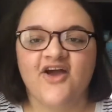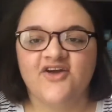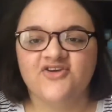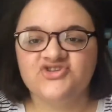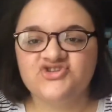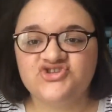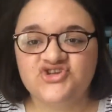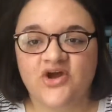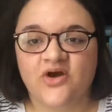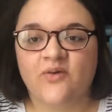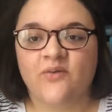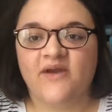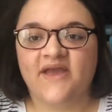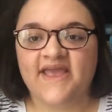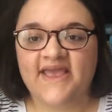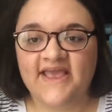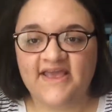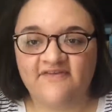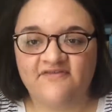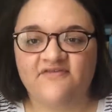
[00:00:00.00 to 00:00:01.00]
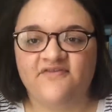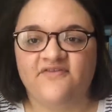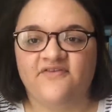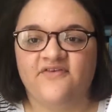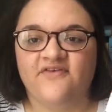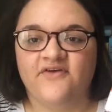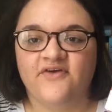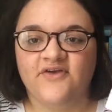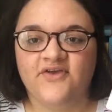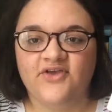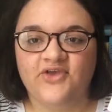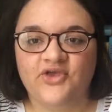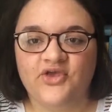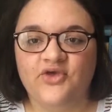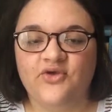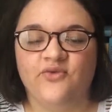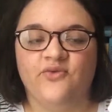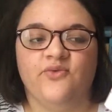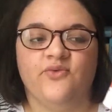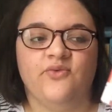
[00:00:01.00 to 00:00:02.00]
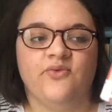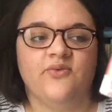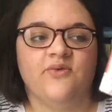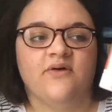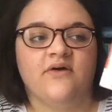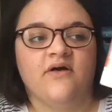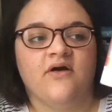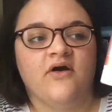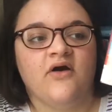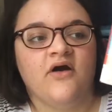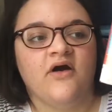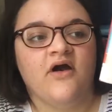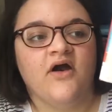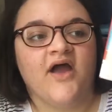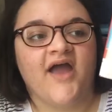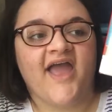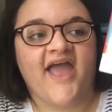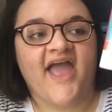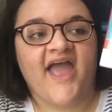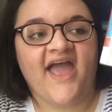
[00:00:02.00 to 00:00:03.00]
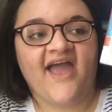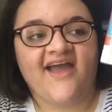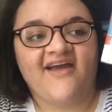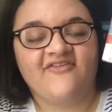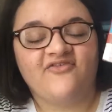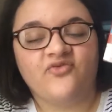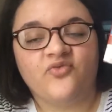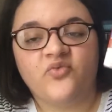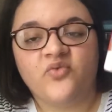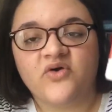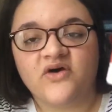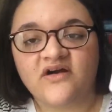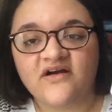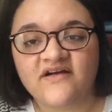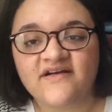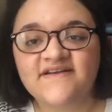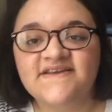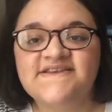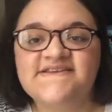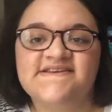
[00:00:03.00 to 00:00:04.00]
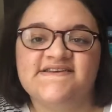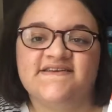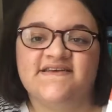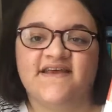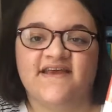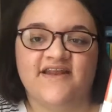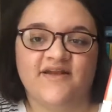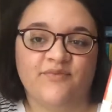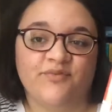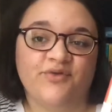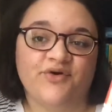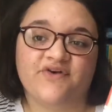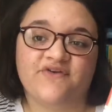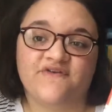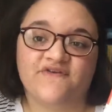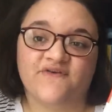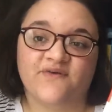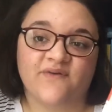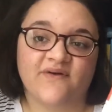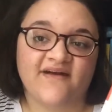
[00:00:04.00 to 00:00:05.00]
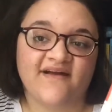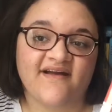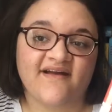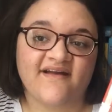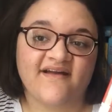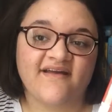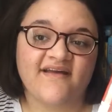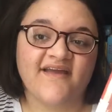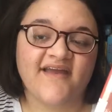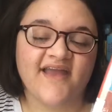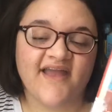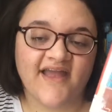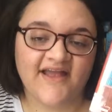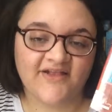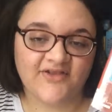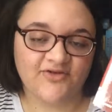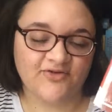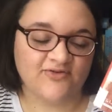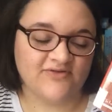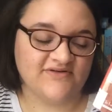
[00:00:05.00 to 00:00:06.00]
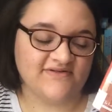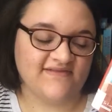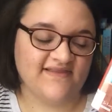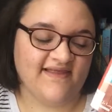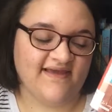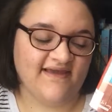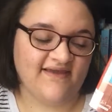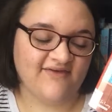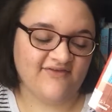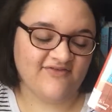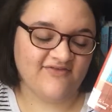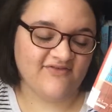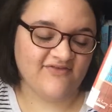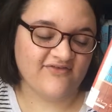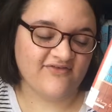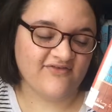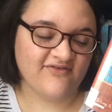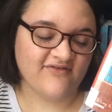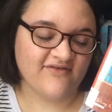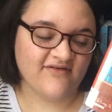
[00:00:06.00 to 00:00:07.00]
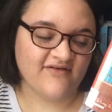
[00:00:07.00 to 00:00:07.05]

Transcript: So if you have worked in a bookstore in your life,